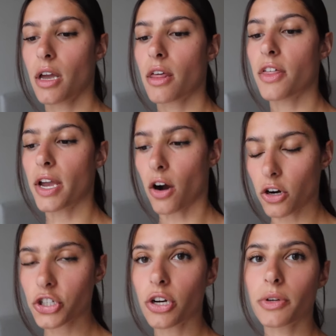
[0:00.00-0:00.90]
They
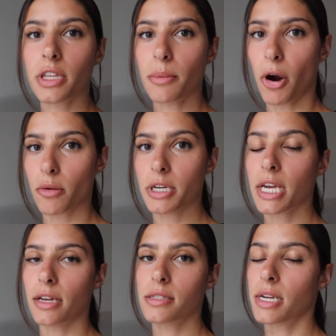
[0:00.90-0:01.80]
are showing the apartment
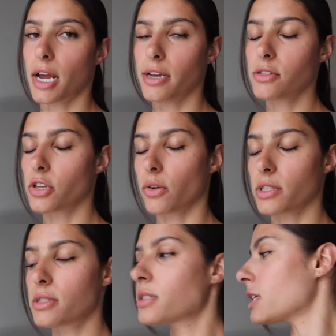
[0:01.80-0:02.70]
again today, so
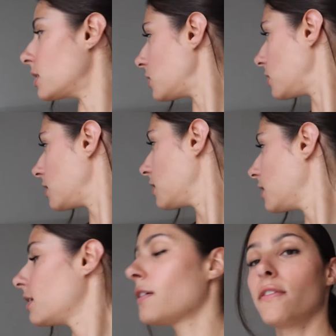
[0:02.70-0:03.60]
it's still
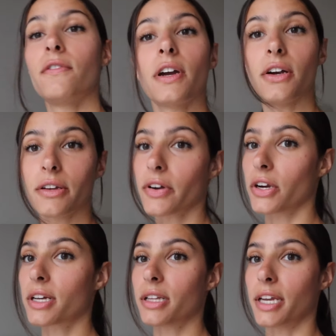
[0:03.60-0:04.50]
very,
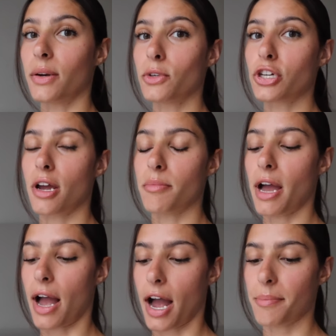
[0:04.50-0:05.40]
very clean, which I'm
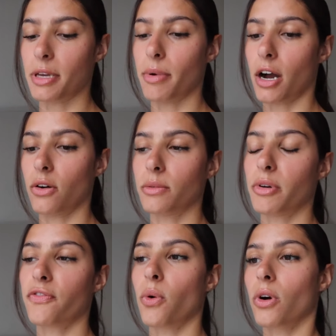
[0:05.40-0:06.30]
happy about
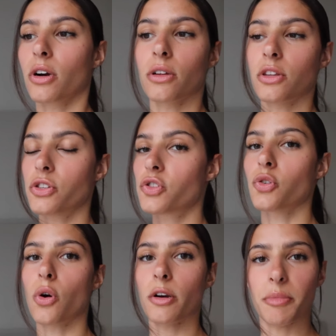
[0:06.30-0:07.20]
before the
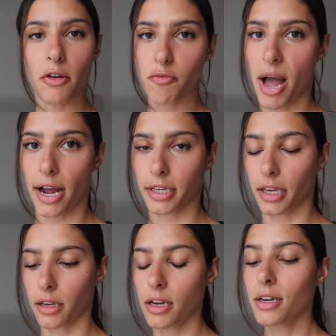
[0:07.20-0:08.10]
storm of
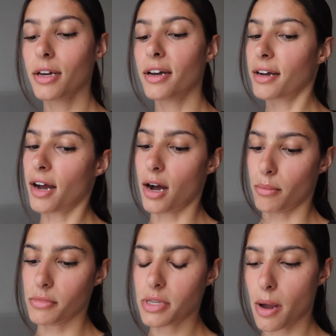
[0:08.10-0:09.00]
packing
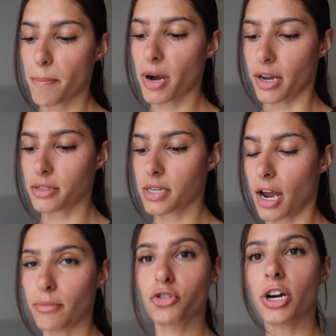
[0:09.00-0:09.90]
comes. But
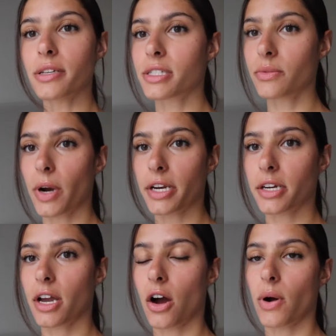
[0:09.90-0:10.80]
I'm dressed and ready
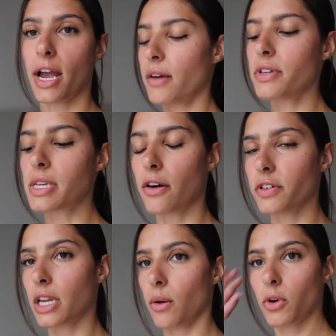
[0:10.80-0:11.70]
to go. I have this
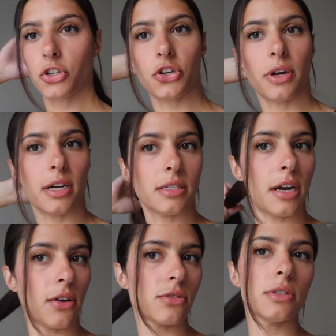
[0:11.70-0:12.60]
outfit that I want to show you guys, and
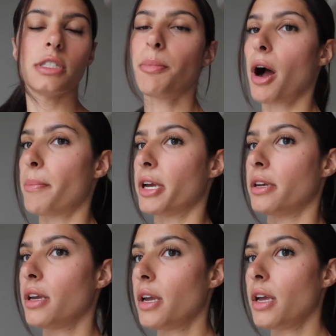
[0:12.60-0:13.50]
I also need to pop
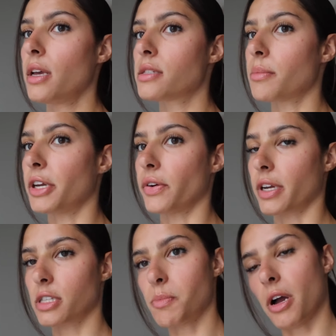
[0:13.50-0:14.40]
in some
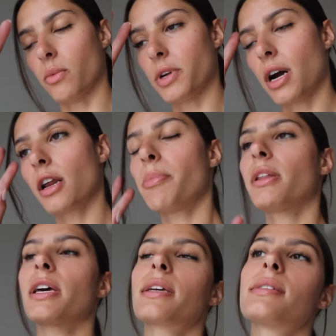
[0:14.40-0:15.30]
earrings. But we got up
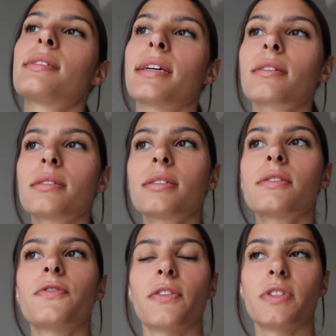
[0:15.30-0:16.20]
at like
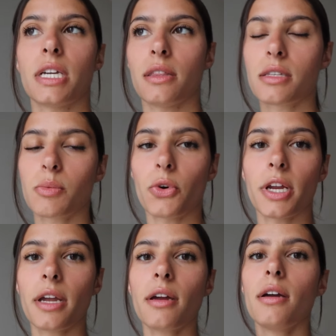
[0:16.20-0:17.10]
6:15 this
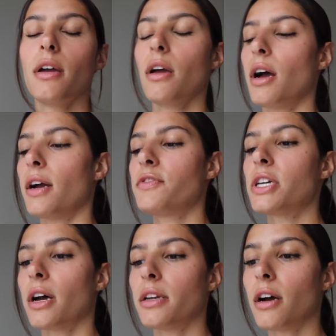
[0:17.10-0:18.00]
morning. I've
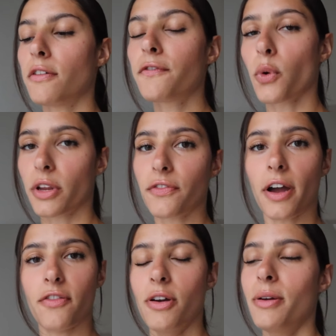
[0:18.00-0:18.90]
done a
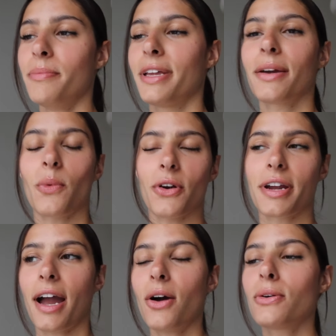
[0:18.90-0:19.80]
45-minute
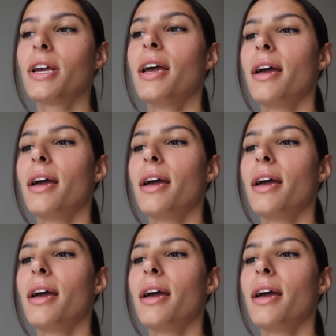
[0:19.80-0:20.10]
workout.